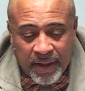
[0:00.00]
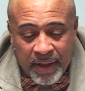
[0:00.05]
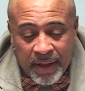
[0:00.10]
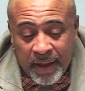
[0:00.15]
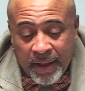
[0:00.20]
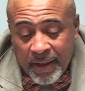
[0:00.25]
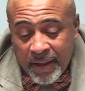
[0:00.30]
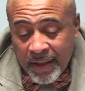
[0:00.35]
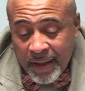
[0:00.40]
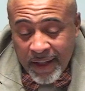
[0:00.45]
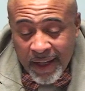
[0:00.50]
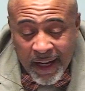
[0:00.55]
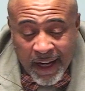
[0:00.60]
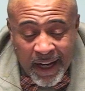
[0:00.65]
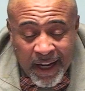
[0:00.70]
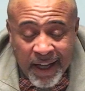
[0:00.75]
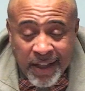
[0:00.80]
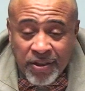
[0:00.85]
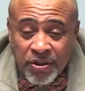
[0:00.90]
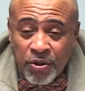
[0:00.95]
And
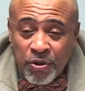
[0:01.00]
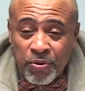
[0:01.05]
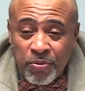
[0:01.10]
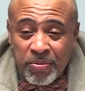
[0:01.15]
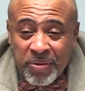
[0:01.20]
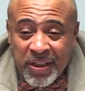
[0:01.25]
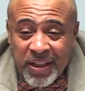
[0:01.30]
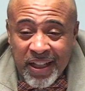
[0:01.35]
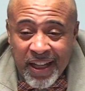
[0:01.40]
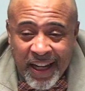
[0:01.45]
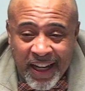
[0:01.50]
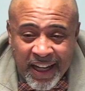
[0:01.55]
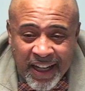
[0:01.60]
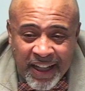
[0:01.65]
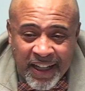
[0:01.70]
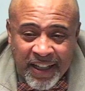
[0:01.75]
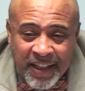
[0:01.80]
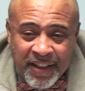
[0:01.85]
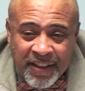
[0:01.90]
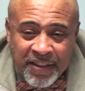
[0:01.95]
guys gonna be
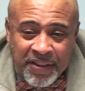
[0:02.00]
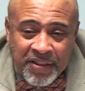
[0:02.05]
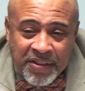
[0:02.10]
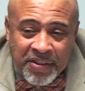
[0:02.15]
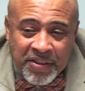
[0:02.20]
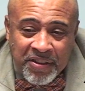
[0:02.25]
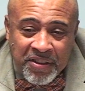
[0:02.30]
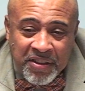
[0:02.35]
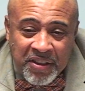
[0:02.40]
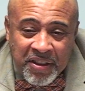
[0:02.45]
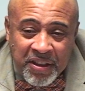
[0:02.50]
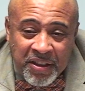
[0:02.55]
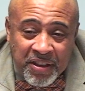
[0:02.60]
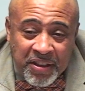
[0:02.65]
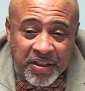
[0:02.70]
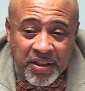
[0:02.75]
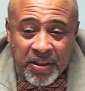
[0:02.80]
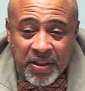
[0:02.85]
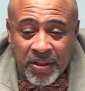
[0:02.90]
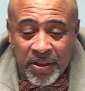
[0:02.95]
guys
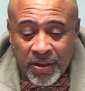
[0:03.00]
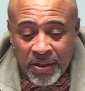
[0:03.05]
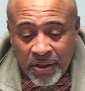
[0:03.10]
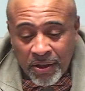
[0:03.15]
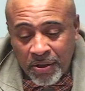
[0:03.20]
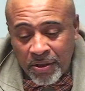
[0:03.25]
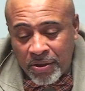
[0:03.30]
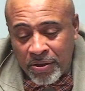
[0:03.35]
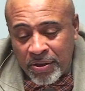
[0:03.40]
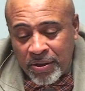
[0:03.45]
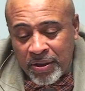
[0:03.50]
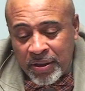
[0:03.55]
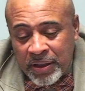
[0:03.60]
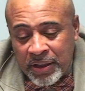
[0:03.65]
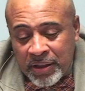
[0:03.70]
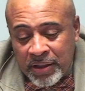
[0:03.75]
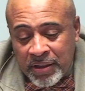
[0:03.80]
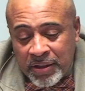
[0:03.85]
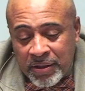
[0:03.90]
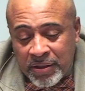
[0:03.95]
until the
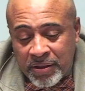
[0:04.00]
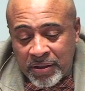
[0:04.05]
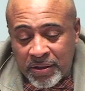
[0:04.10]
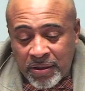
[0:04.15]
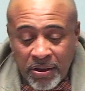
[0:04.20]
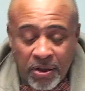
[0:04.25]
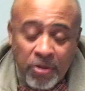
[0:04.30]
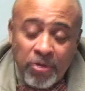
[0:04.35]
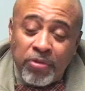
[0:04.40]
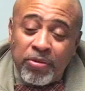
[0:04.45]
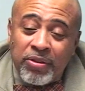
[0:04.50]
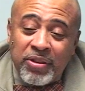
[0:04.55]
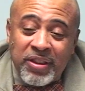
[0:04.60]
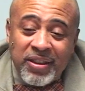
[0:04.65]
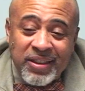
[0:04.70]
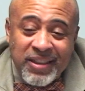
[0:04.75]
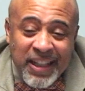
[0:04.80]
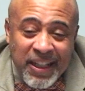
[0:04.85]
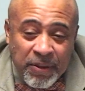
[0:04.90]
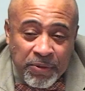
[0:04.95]
Lord
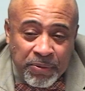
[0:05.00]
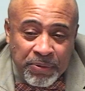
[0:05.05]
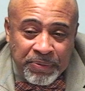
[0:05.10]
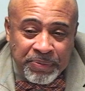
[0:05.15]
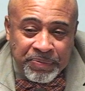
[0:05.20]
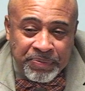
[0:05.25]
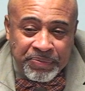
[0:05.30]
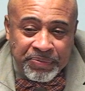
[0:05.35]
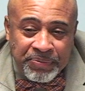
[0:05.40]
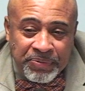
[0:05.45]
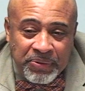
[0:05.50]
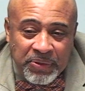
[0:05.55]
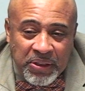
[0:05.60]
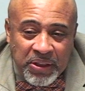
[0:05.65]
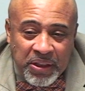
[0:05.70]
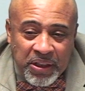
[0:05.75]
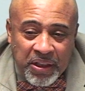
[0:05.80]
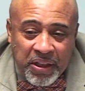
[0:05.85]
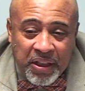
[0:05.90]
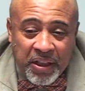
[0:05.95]
calls us out.
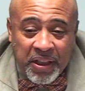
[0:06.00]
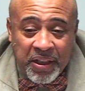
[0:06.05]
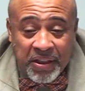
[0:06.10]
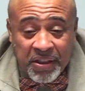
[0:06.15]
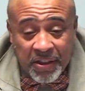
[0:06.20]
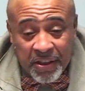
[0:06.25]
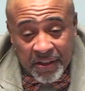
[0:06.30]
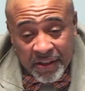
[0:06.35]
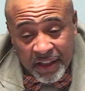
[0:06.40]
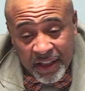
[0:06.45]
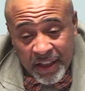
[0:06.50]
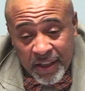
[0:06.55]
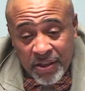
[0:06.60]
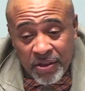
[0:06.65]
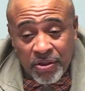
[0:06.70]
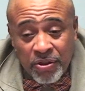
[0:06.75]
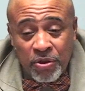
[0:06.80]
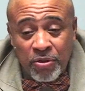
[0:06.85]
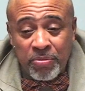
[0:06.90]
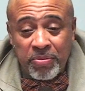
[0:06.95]
And young
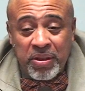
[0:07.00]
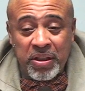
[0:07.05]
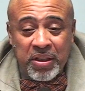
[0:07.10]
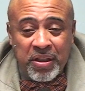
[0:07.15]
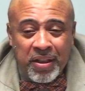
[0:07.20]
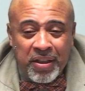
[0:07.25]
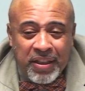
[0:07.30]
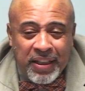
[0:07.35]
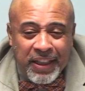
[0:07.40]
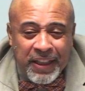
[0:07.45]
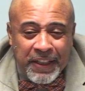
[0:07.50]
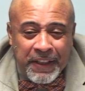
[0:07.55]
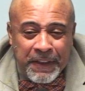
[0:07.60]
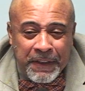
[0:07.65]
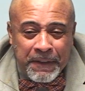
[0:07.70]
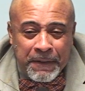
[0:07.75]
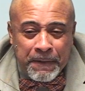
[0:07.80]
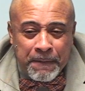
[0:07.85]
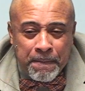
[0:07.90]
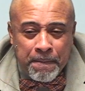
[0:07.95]
ladies are gonna be young ladies.
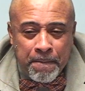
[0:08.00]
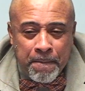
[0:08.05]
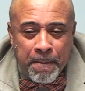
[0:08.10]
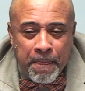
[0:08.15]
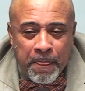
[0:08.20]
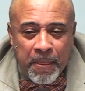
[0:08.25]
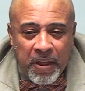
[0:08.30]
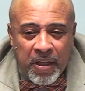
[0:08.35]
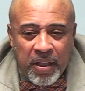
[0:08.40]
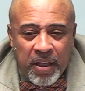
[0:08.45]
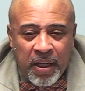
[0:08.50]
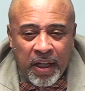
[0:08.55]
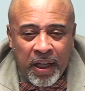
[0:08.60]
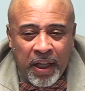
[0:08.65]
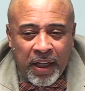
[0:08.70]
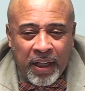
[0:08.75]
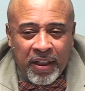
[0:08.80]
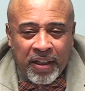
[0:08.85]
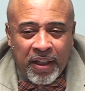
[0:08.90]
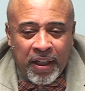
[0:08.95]

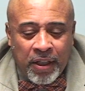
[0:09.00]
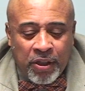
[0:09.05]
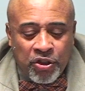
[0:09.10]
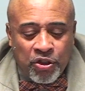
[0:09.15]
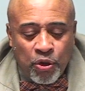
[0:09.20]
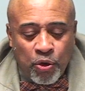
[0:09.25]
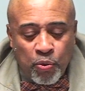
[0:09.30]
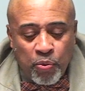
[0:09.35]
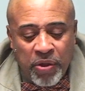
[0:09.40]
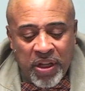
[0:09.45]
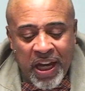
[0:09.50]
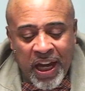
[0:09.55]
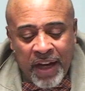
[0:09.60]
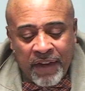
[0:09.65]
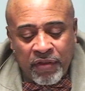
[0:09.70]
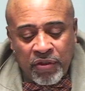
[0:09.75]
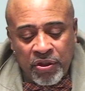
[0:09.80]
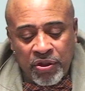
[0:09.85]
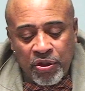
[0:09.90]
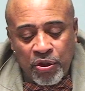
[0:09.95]
And, and so we
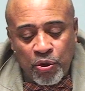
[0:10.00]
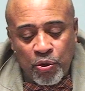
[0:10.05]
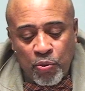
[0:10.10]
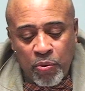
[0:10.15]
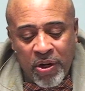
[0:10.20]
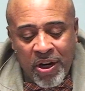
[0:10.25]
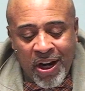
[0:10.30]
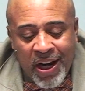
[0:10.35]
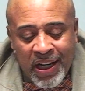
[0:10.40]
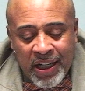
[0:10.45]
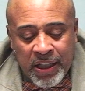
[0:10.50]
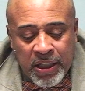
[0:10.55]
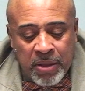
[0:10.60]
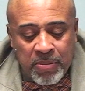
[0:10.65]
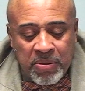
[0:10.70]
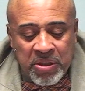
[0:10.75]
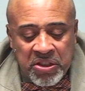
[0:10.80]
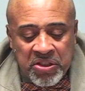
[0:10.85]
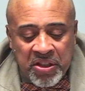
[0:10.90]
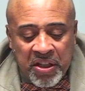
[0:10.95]
have to know where our
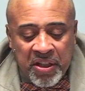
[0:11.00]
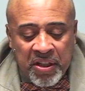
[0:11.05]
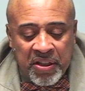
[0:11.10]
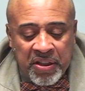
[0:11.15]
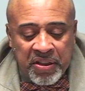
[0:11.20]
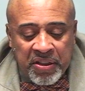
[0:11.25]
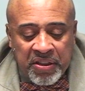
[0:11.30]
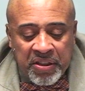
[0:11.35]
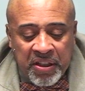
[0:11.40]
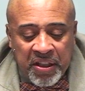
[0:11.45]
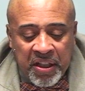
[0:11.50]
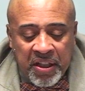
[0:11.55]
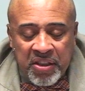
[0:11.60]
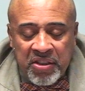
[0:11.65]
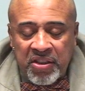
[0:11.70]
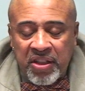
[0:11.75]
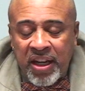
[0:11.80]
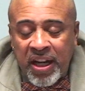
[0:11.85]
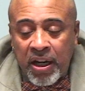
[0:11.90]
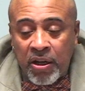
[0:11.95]
limits are
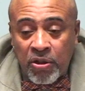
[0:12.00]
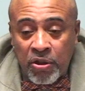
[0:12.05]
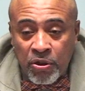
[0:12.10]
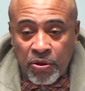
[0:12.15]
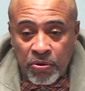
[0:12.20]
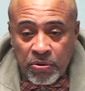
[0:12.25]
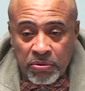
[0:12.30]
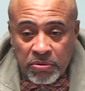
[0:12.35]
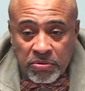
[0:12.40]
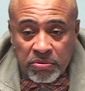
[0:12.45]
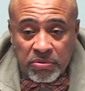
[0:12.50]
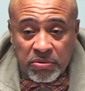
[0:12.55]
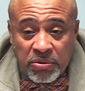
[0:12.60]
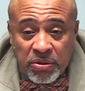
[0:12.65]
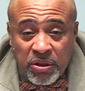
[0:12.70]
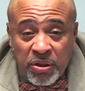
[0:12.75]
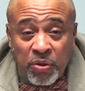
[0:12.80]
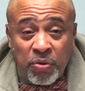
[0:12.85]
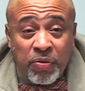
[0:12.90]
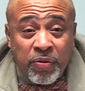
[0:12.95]
and say, I'll go
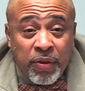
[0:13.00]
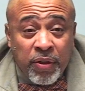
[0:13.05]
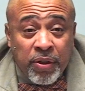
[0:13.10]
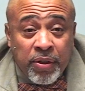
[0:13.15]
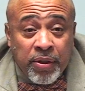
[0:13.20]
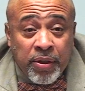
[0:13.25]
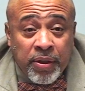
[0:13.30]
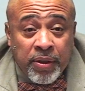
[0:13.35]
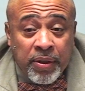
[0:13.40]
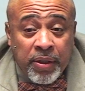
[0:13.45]
no further.